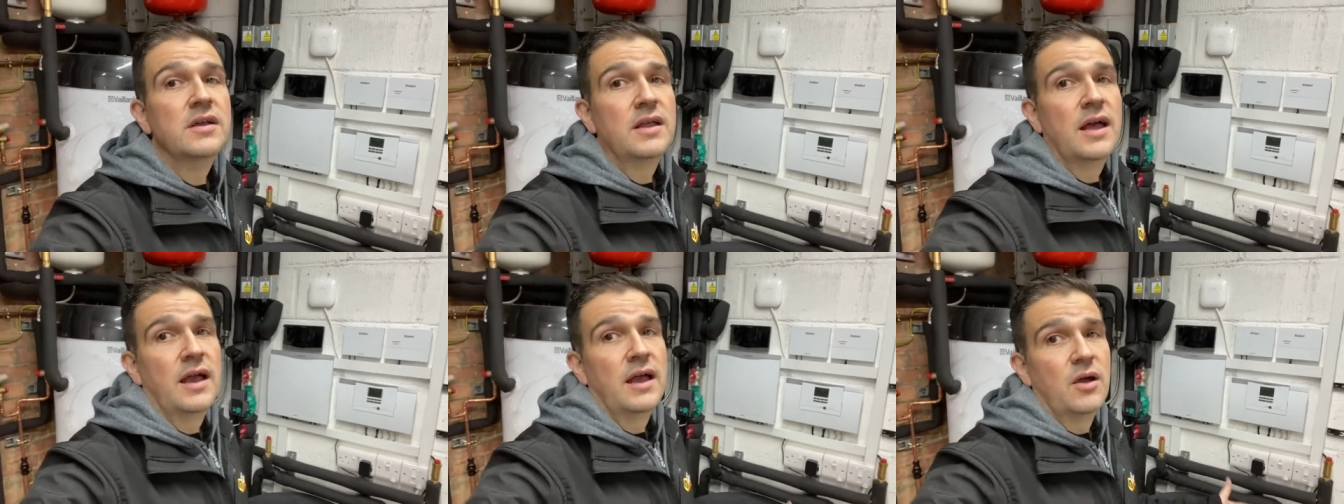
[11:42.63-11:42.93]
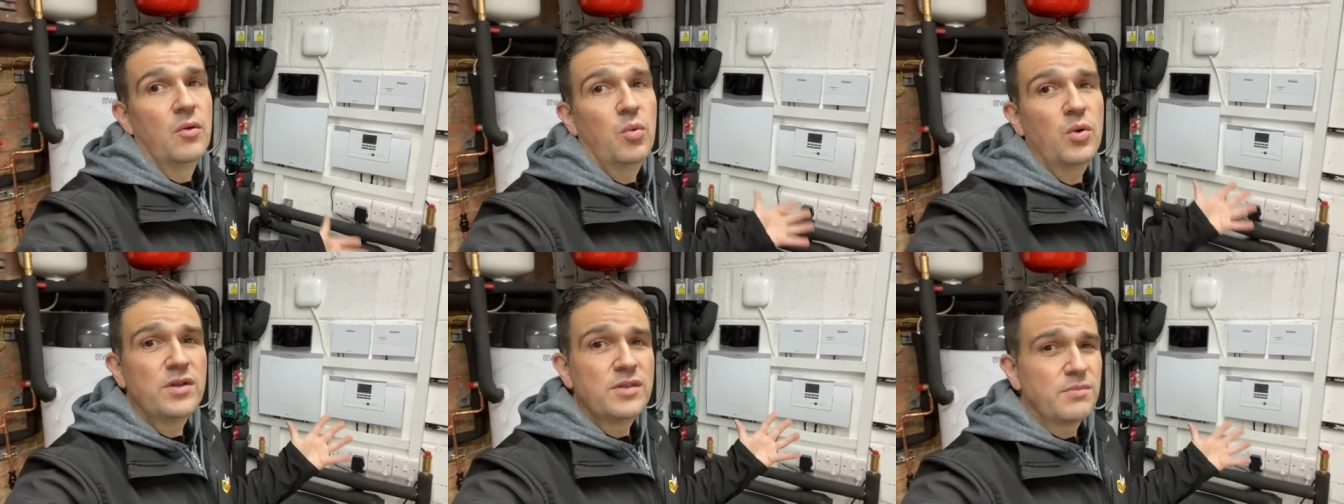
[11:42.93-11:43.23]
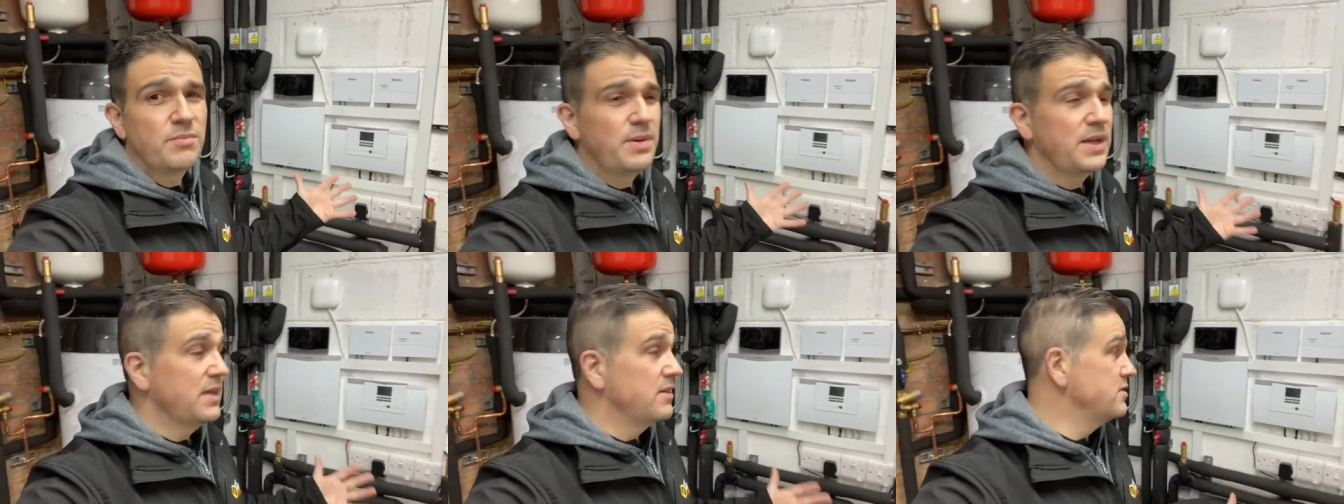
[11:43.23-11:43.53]
Uh, one of the
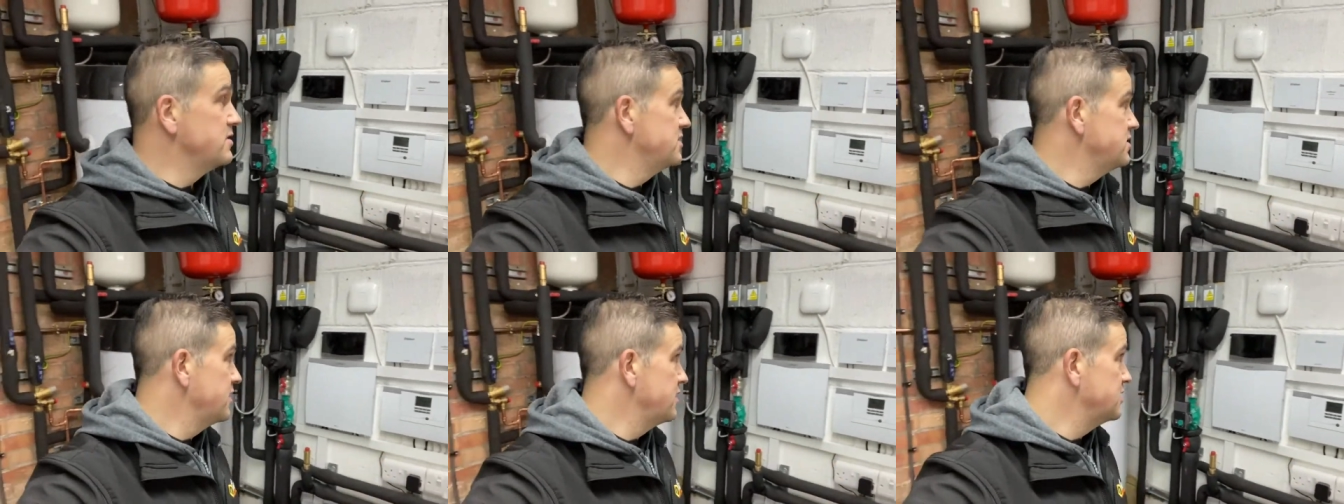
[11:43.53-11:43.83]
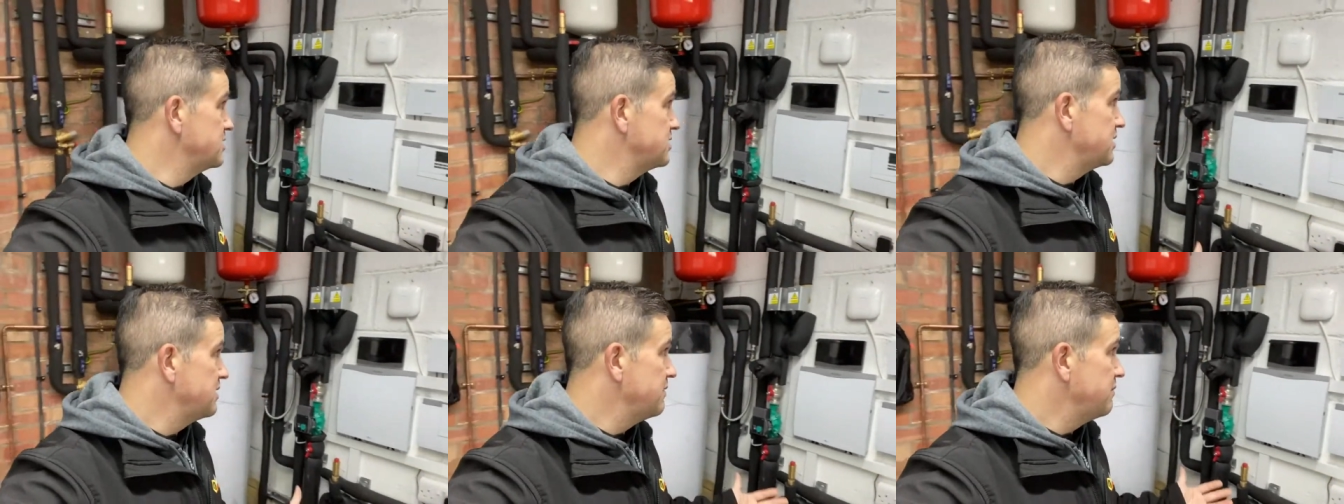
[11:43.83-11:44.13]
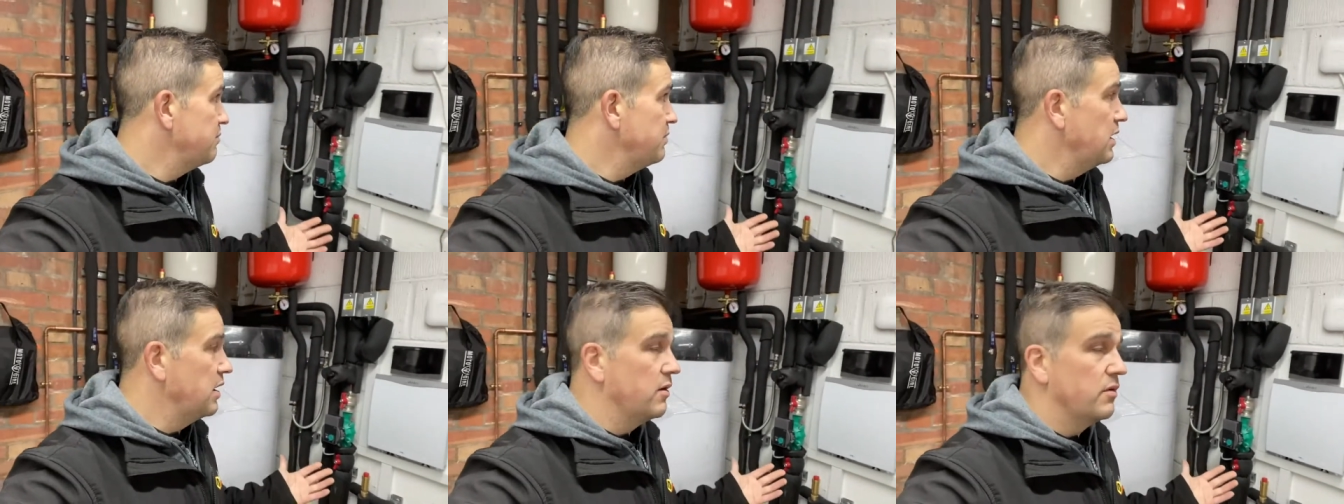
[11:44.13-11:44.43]
big concerns that
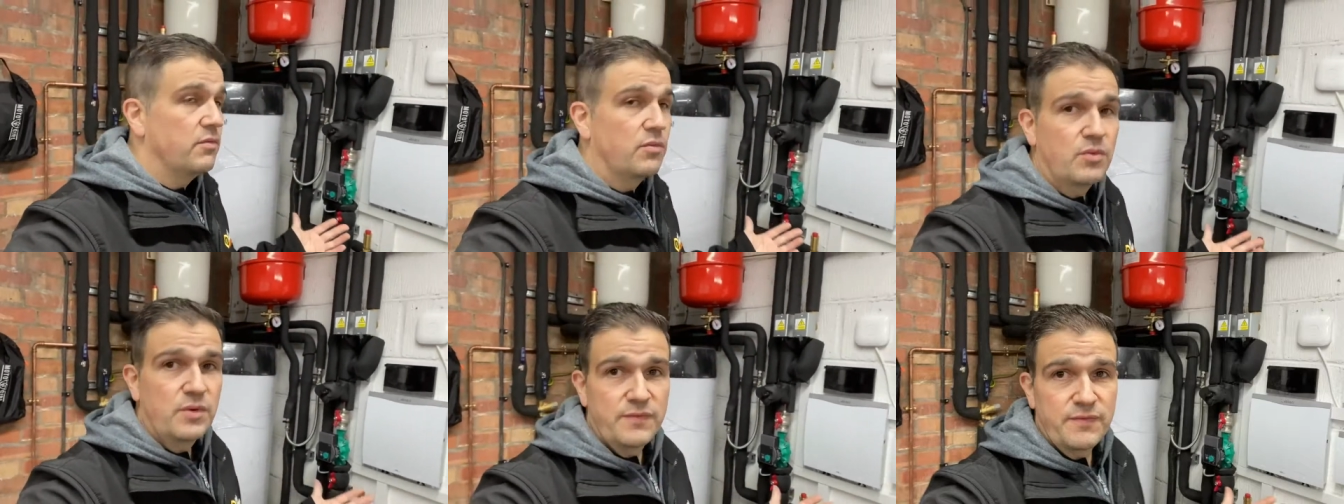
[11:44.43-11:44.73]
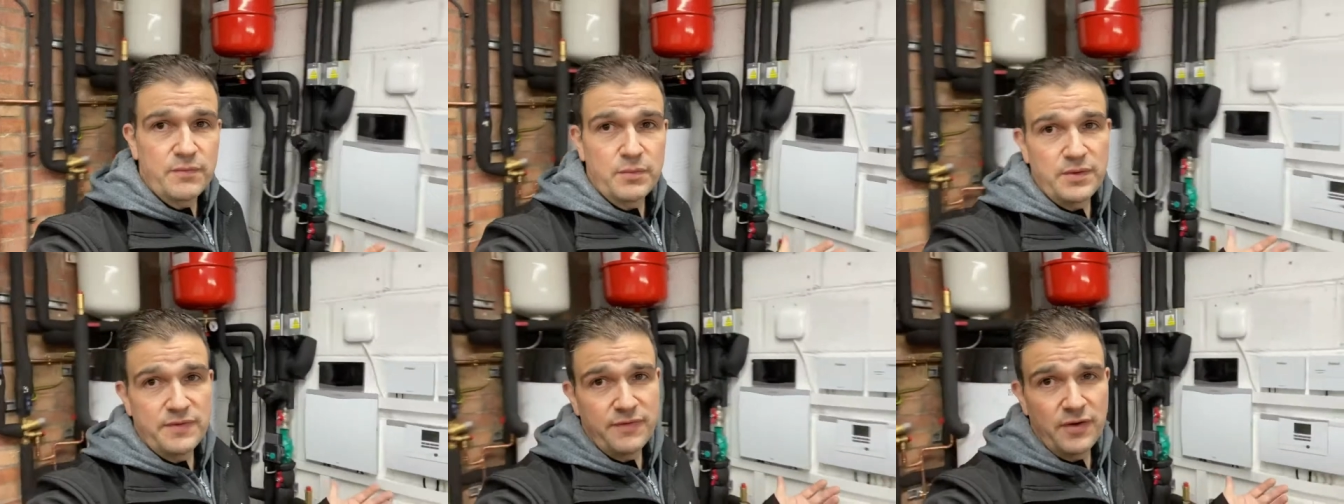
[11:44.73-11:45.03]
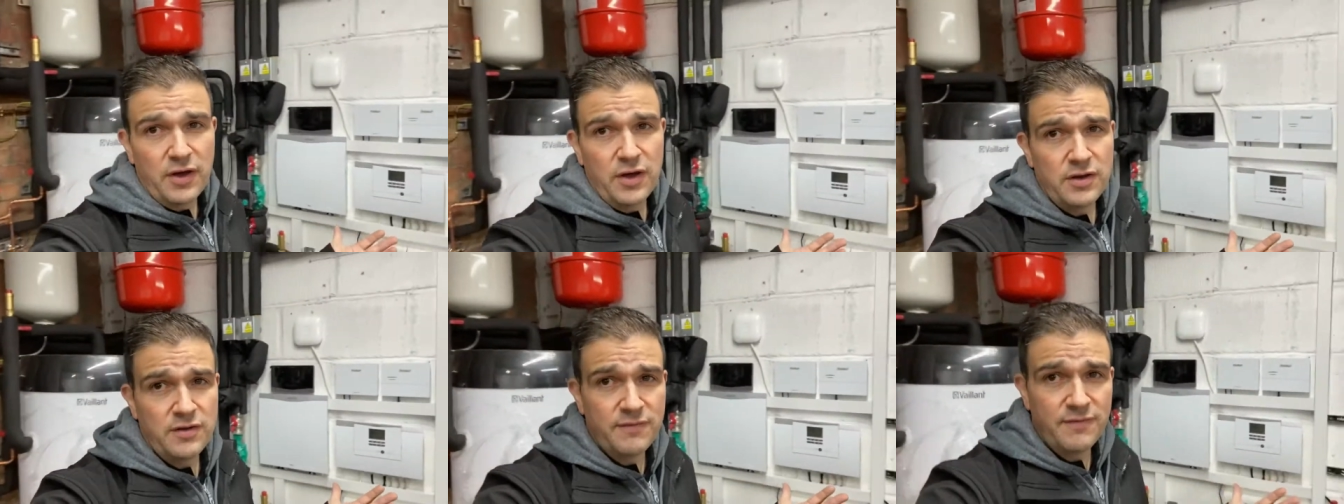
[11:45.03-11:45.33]
you know we've we've
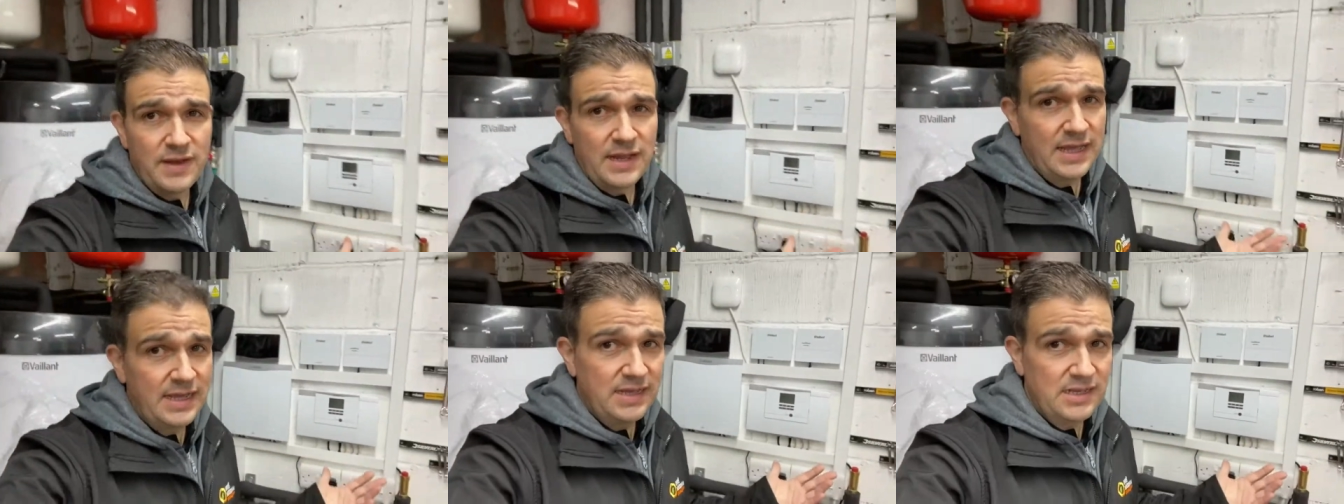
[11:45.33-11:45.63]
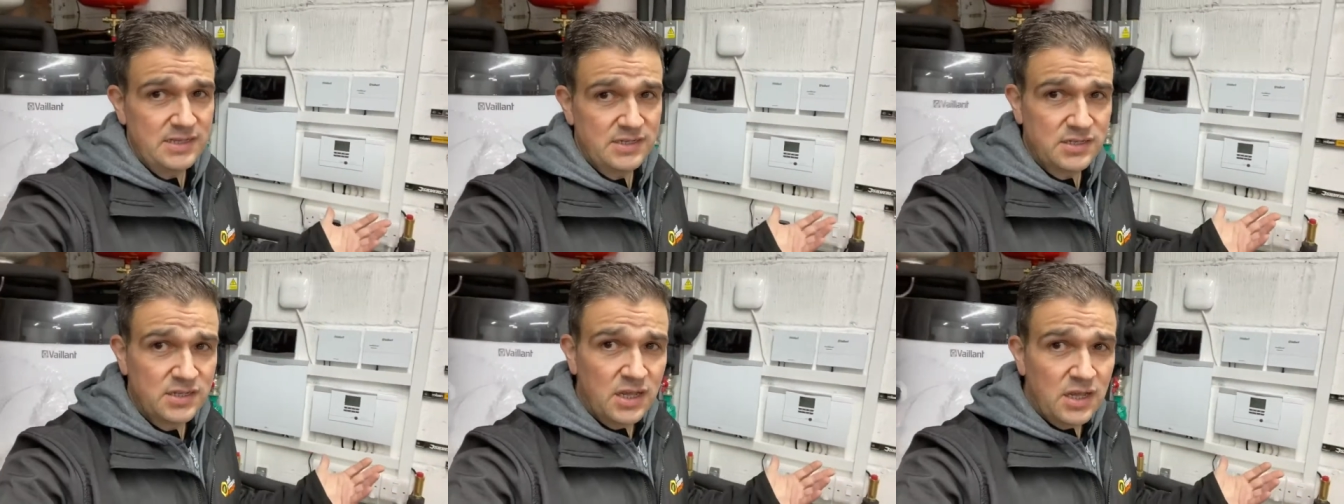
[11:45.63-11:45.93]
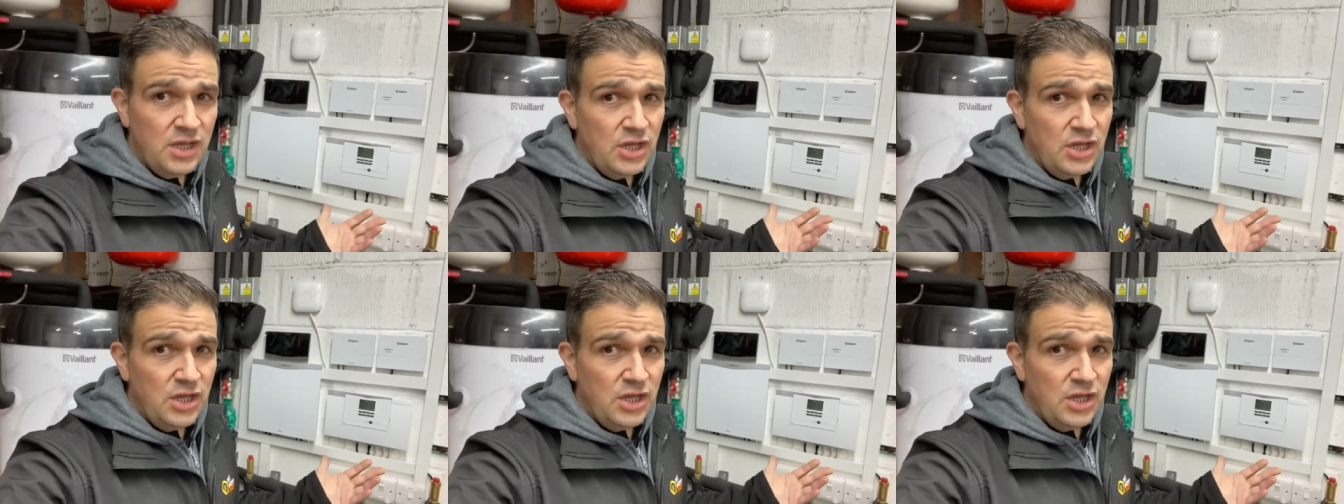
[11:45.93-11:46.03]
heard of late is